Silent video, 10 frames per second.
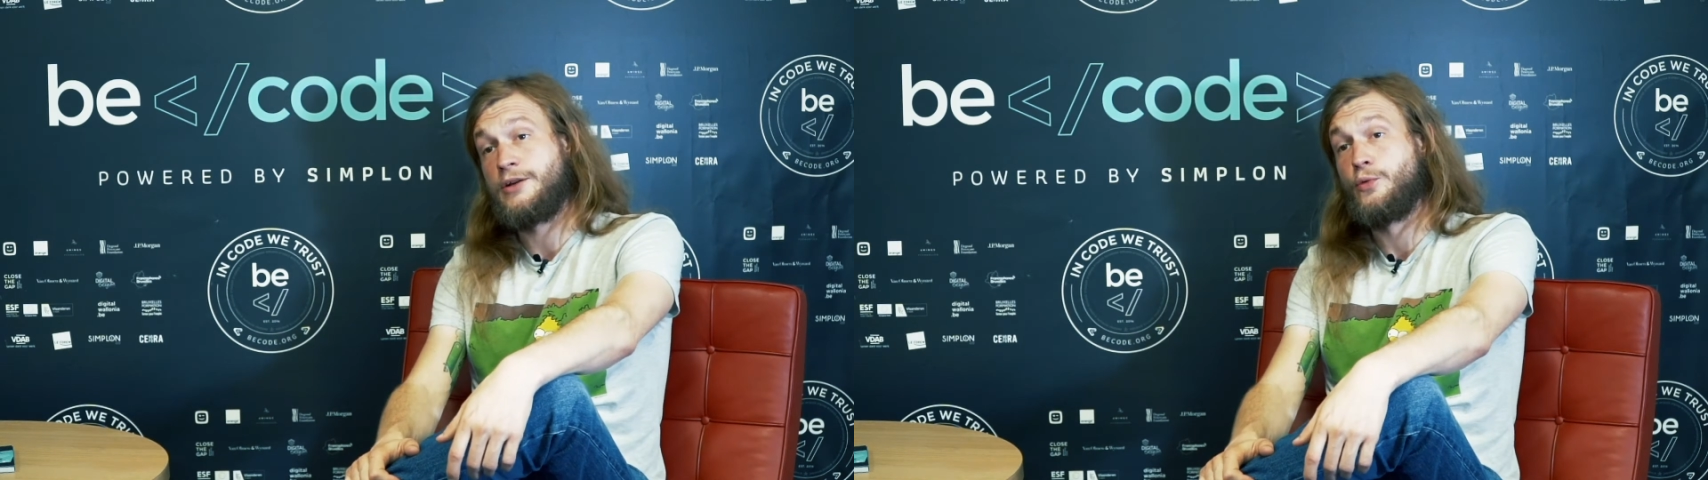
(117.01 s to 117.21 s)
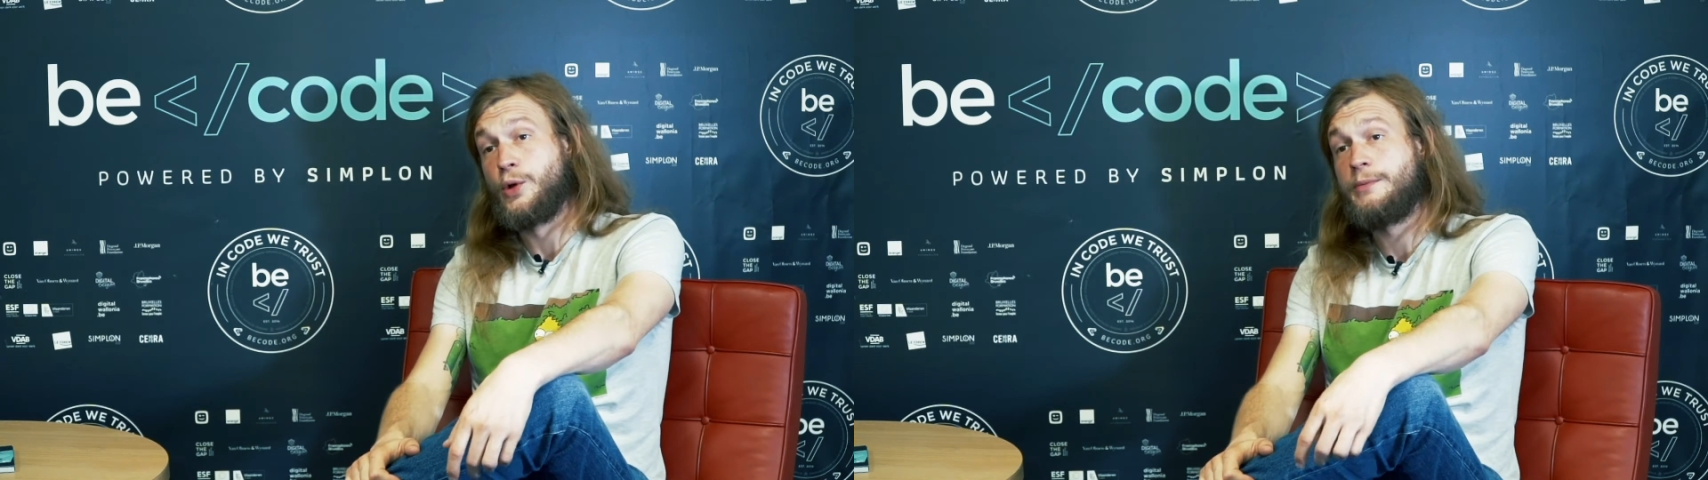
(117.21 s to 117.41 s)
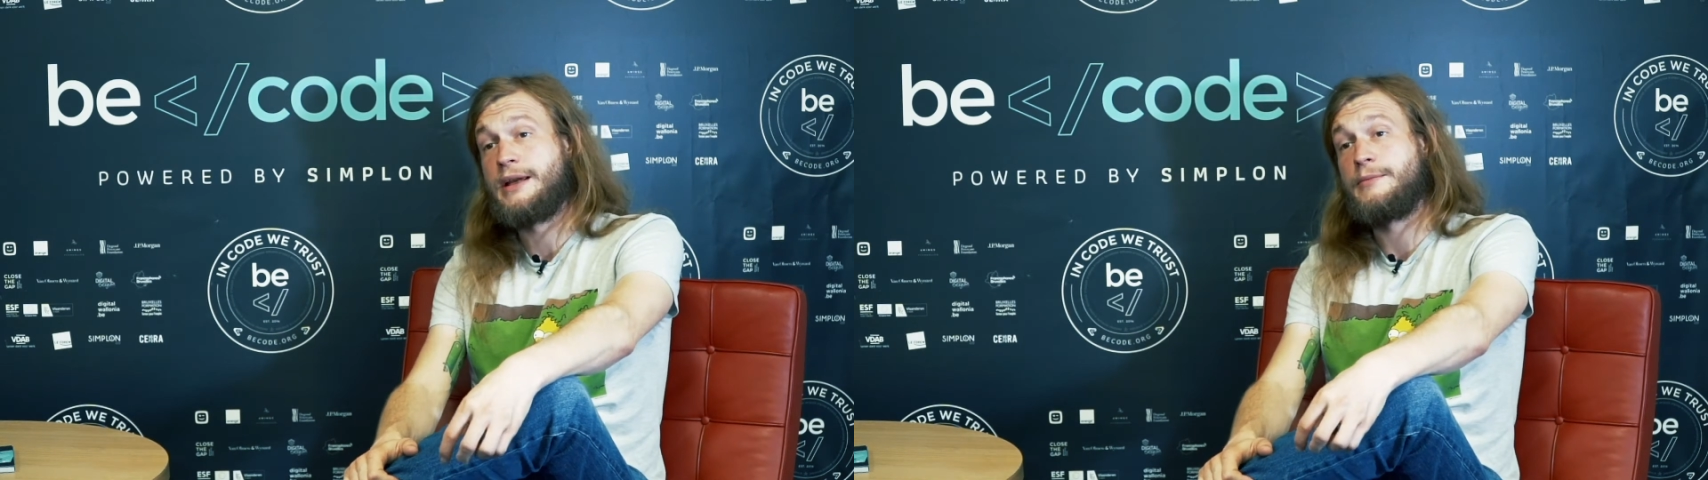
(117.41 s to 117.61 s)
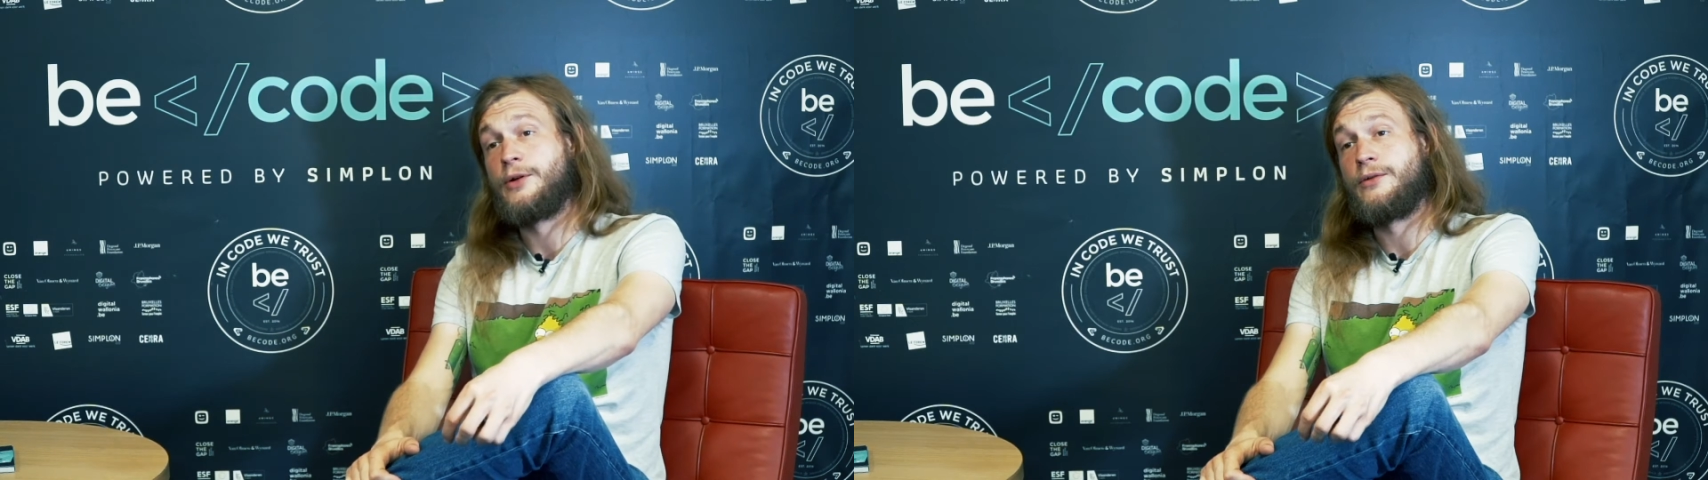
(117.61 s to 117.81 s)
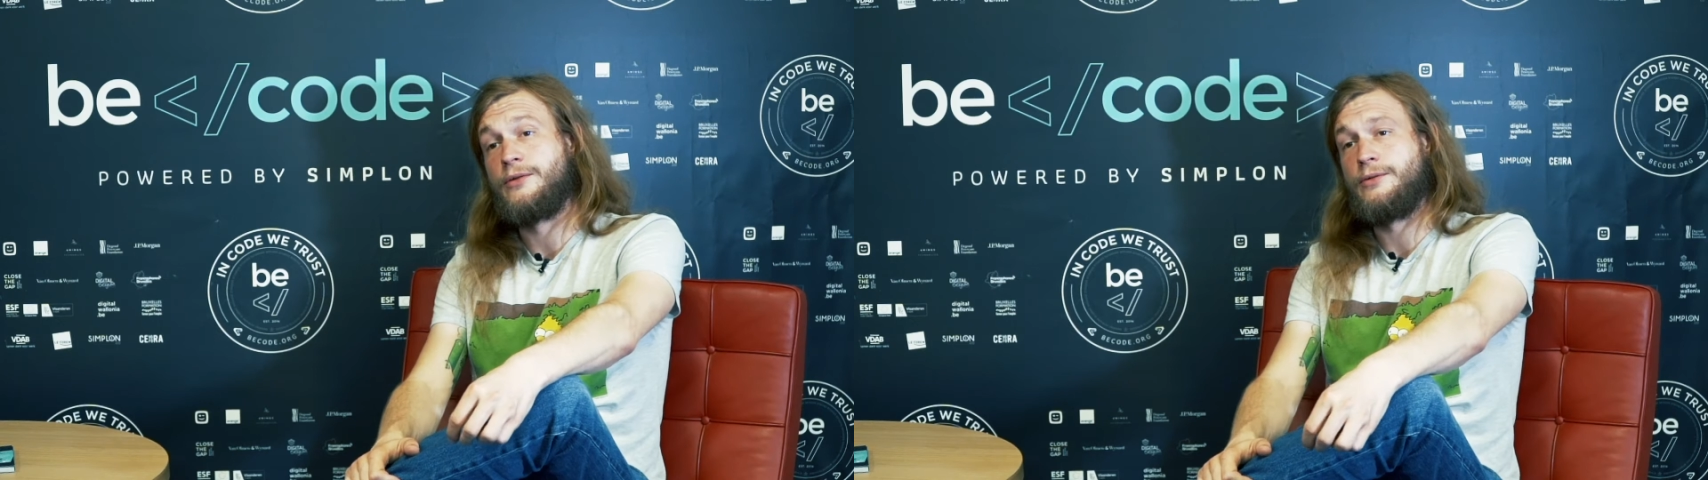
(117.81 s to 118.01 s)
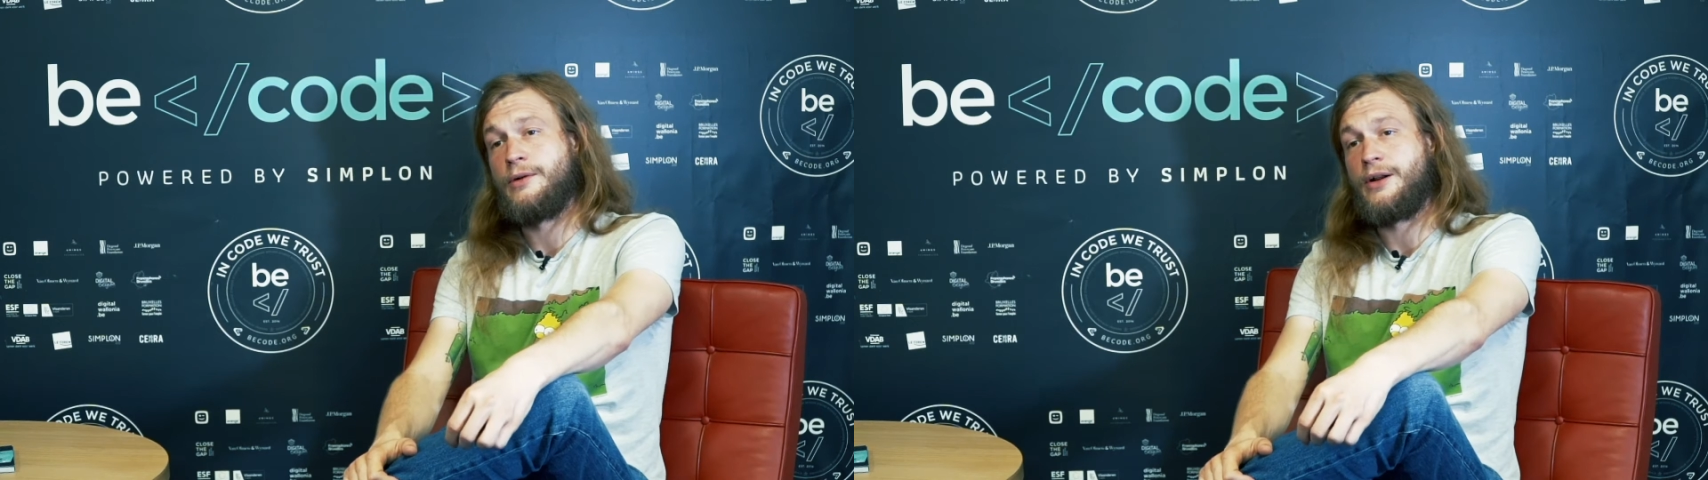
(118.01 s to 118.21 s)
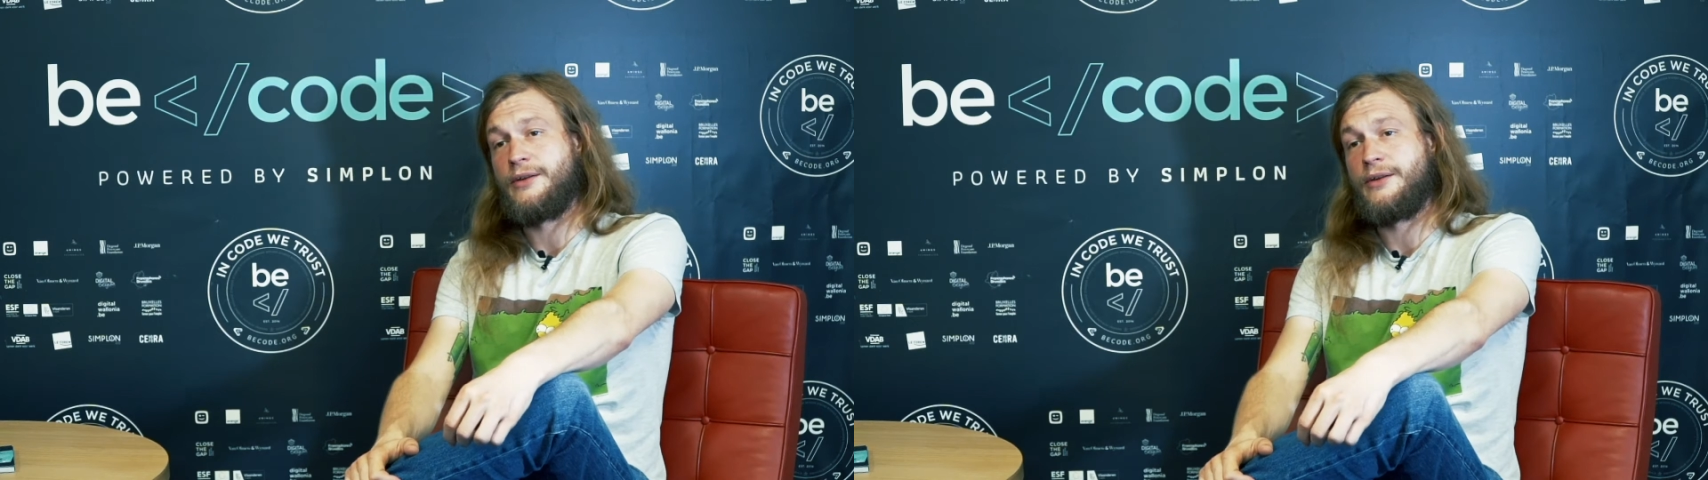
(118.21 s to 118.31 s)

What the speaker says: you will be able to do all